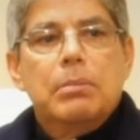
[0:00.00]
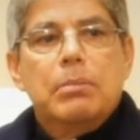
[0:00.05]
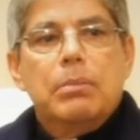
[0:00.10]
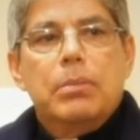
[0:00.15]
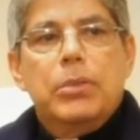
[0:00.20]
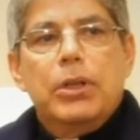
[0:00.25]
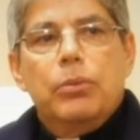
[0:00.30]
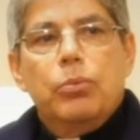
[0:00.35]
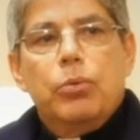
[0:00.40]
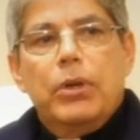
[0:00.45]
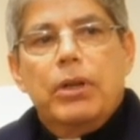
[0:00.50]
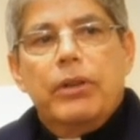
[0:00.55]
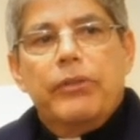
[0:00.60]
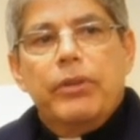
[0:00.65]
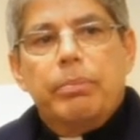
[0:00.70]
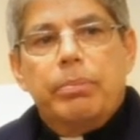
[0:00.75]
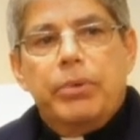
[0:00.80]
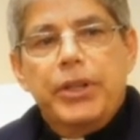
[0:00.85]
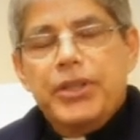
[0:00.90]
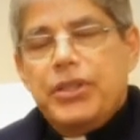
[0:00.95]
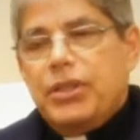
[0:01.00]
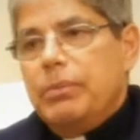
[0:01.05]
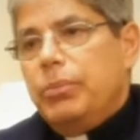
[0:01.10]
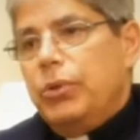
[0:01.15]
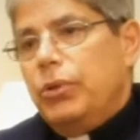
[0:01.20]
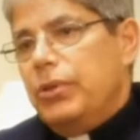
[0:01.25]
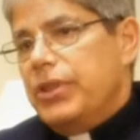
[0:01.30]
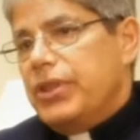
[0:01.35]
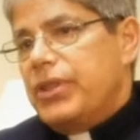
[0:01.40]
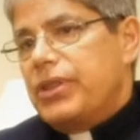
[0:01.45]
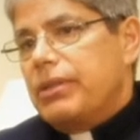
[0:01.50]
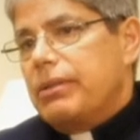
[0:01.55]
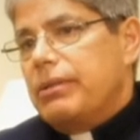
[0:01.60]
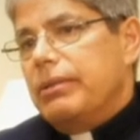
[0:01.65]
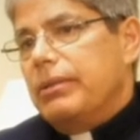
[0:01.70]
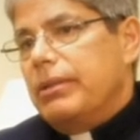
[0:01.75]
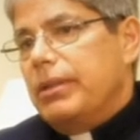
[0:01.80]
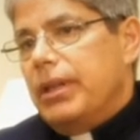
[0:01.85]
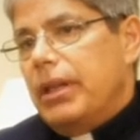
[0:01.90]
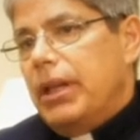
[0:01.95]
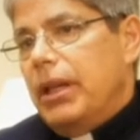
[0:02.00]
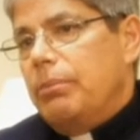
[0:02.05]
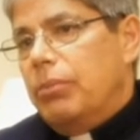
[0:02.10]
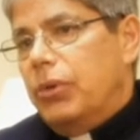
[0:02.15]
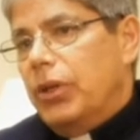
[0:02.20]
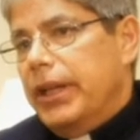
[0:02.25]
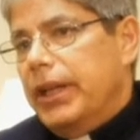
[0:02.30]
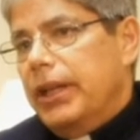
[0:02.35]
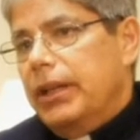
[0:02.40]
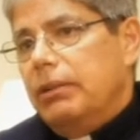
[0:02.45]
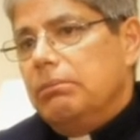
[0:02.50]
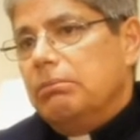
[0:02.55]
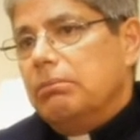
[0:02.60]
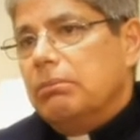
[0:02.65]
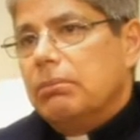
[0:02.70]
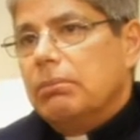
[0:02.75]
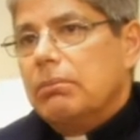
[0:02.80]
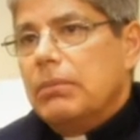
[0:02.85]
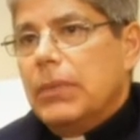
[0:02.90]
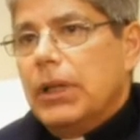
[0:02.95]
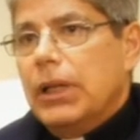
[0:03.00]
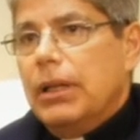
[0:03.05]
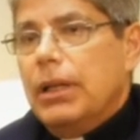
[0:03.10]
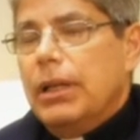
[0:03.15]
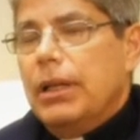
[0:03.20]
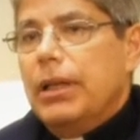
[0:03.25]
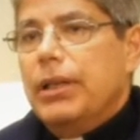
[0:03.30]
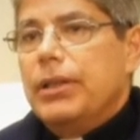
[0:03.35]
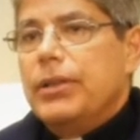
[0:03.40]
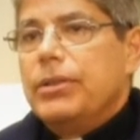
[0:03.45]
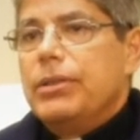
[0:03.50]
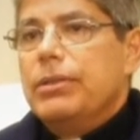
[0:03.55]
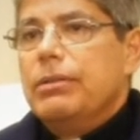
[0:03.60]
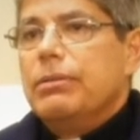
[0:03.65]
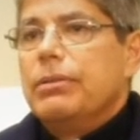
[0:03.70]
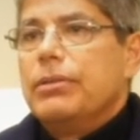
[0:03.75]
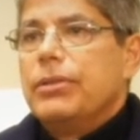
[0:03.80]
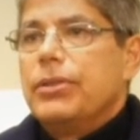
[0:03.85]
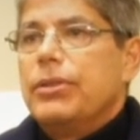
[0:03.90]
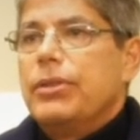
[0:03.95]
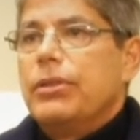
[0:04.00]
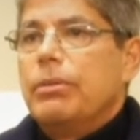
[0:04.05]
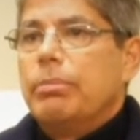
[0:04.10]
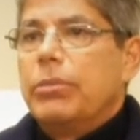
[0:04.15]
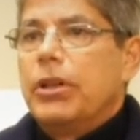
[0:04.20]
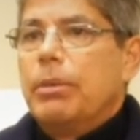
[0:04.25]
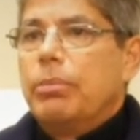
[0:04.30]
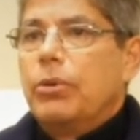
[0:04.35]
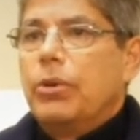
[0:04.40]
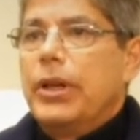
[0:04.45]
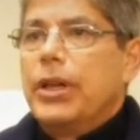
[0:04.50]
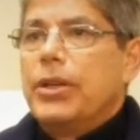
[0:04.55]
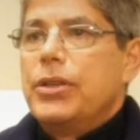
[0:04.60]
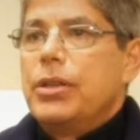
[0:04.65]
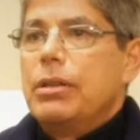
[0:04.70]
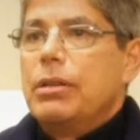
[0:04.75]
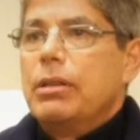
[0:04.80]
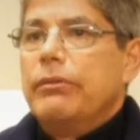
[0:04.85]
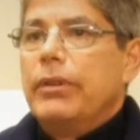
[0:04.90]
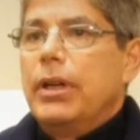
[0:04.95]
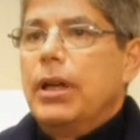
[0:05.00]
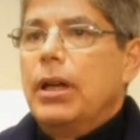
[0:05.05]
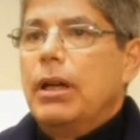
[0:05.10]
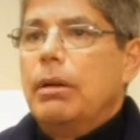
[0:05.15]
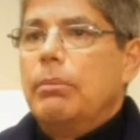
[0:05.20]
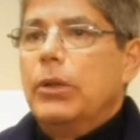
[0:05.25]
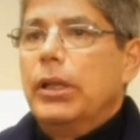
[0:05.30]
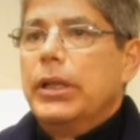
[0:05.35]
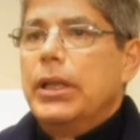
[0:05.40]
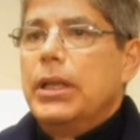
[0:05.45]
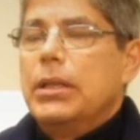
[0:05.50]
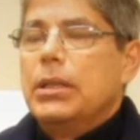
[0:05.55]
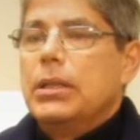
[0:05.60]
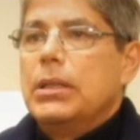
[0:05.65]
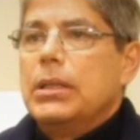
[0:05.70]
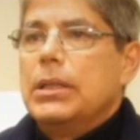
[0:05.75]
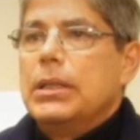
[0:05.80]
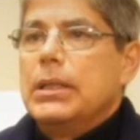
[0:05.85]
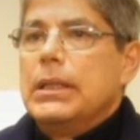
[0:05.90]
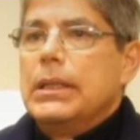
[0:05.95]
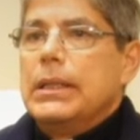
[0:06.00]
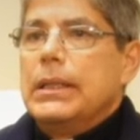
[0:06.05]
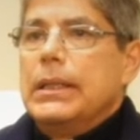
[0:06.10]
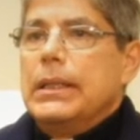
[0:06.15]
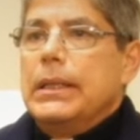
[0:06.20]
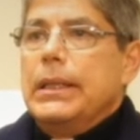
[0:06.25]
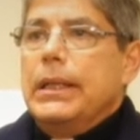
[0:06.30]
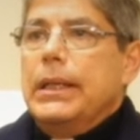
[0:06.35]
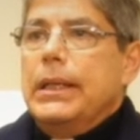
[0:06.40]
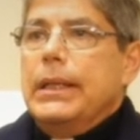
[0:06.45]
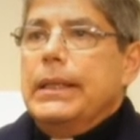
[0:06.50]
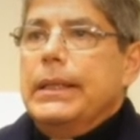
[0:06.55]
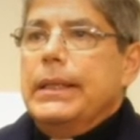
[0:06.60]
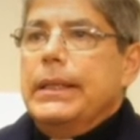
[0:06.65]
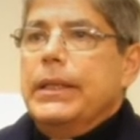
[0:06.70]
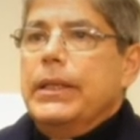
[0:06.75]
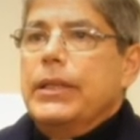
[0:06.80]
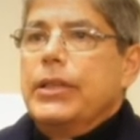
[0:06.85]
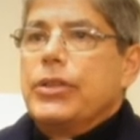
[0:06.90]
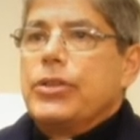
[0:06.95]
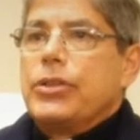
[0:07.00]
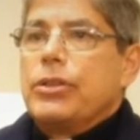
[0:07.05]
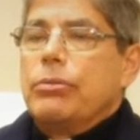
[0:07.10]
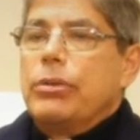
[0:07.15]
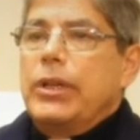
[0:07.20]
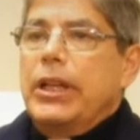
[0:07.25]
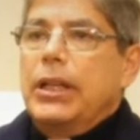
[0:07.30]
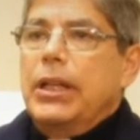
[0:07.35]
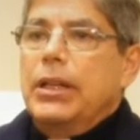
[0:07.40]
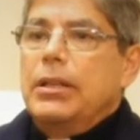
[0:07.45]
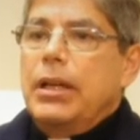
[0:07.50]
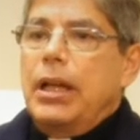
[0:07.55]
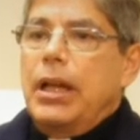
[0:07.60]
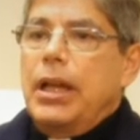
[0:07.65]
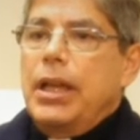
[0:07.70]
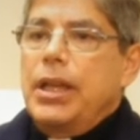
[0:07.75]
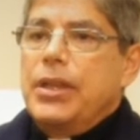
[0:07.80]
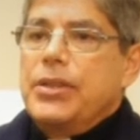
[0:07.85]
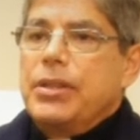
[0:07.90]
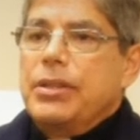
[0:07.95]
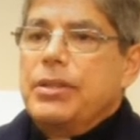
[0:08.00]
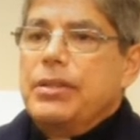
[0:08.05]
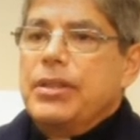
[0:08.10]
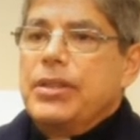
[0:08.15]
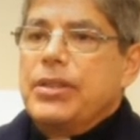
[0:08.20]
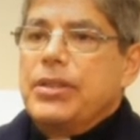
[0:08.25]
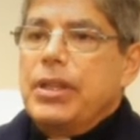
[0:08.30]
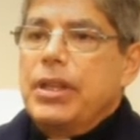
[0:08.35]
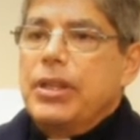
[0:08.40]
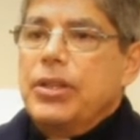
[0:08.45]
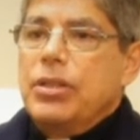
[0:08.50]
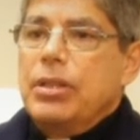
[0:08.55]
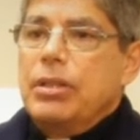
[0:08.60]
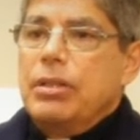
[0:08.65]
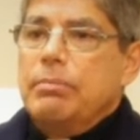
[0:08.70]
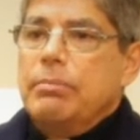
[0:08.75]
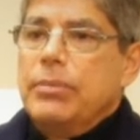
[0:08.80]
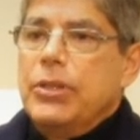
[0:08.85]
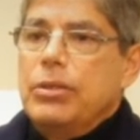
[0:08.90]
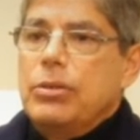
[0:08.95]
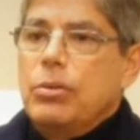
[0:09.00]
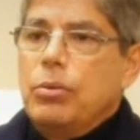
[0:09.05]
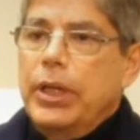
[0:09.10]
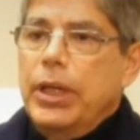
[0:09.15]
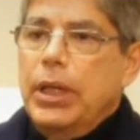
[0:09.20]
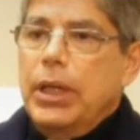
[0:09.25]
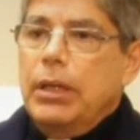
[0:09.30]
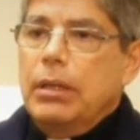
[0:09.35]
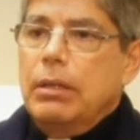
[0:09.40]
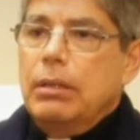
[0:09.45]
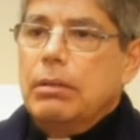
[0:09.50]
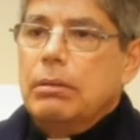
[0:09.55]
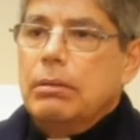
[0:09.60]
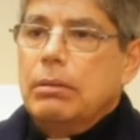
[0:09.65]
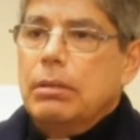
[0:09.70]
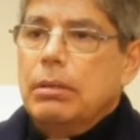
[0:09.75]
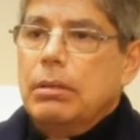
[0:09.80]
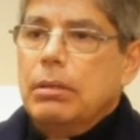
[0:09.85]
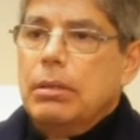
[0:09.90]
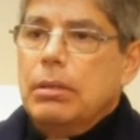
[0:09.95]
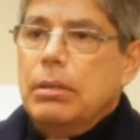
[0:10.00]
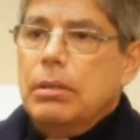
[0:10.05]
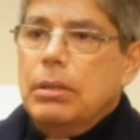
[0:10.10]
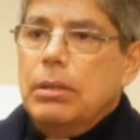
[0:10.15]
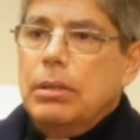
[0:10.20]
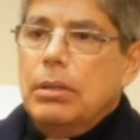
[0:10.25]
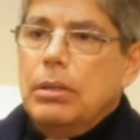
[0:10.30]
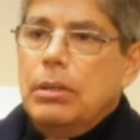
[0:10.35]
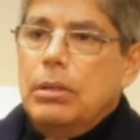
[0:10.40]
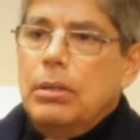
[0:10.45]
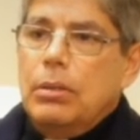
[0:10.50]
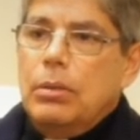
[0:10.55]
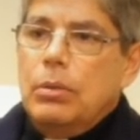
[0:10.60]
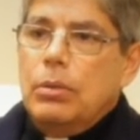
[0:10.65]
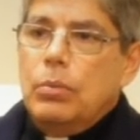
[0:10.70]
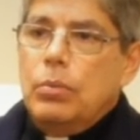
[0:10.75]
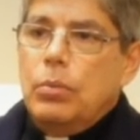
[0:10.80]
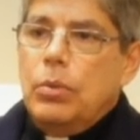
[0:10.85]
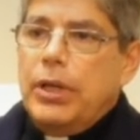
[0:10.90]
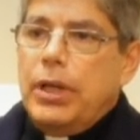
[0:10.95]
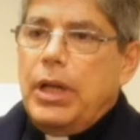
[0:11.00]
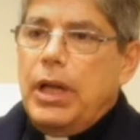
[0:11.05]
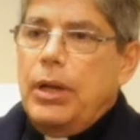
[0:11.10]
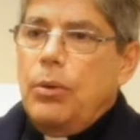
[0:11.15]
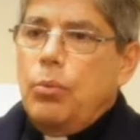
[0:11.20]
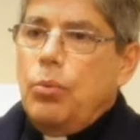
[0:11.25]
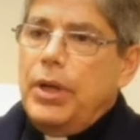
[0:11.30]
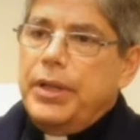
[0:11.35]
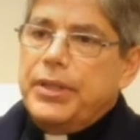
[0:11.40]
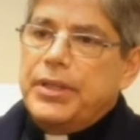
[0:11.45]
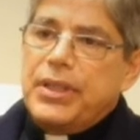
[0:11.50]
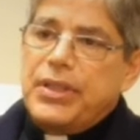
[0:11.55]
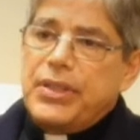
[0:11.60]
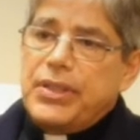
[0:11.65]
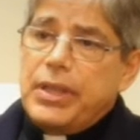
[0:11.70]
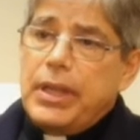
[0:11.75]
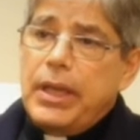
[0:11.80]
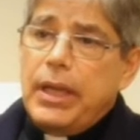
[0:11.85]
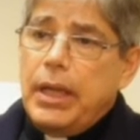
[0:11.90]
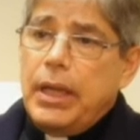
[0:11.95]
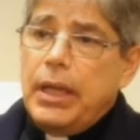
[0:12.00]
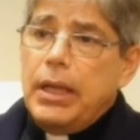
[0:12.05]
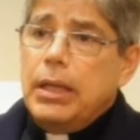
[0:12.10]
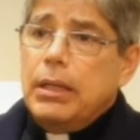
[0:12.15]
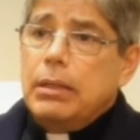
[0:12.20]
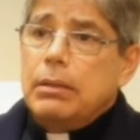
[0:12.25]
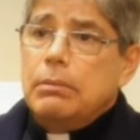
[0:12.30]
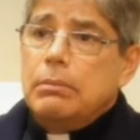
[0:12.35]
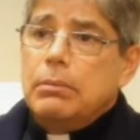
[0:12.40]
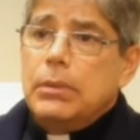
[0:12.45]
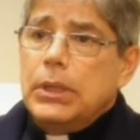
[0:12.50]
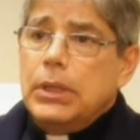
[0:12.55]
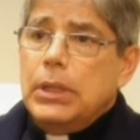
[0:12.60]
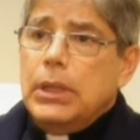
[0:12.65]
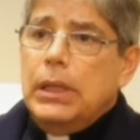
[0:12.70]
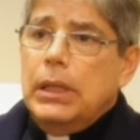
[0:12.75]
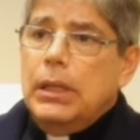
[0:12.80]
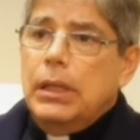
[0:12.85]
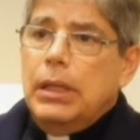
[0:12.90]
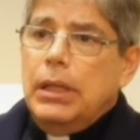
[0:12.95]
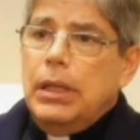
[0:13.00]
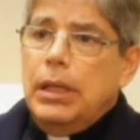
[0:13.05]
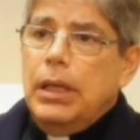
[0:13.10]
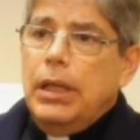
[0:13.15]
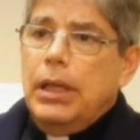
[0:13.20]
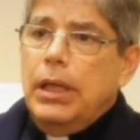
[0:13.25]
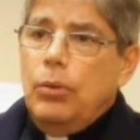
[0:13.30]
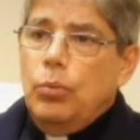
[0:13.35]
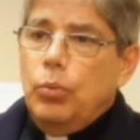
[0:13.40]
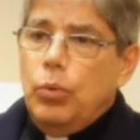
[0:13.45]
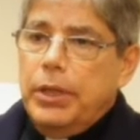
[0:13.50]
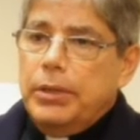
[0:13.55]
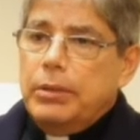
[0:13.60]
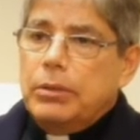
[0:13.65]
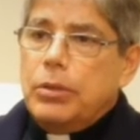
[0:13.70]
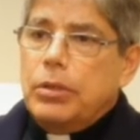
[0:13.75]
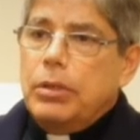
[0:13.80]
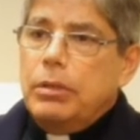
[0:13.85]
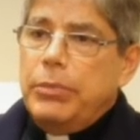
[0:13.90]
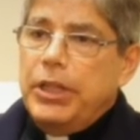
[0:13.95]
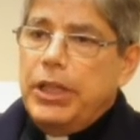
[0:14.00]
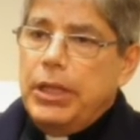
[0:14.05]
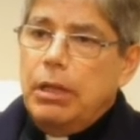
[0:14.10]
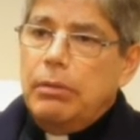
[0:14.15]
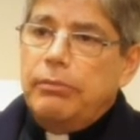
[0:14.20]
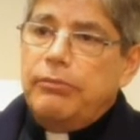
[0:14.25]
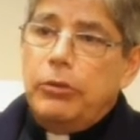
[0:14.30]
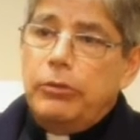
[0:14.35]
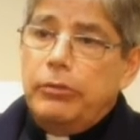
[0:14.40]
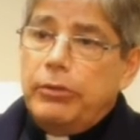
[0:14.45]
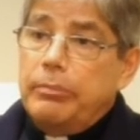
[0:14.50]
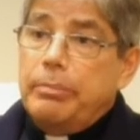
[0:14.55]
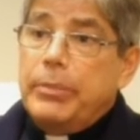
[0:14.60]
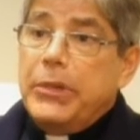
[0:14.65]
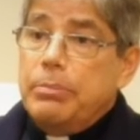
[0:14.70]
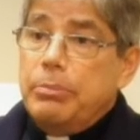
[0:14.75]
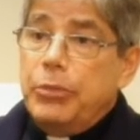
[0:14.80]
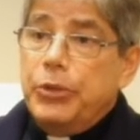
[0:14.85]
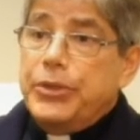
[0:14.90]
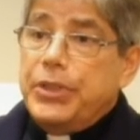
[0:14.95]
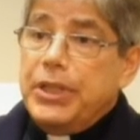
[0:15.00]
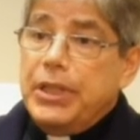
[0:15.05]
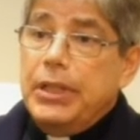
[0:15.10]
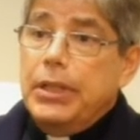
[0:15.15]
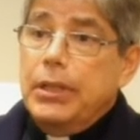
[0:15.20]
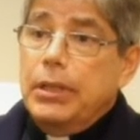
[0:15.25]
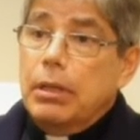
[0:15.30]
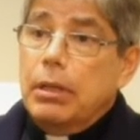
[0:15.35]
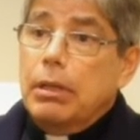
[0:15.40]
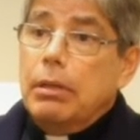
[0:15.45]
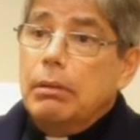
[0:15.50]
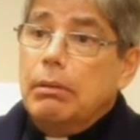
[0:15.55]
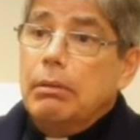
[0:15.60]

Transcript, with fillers: but one of the principles that I bring uh, to the preparation of a homily is to recognize a distinction between what I want to say and what could be helpful for people to hear.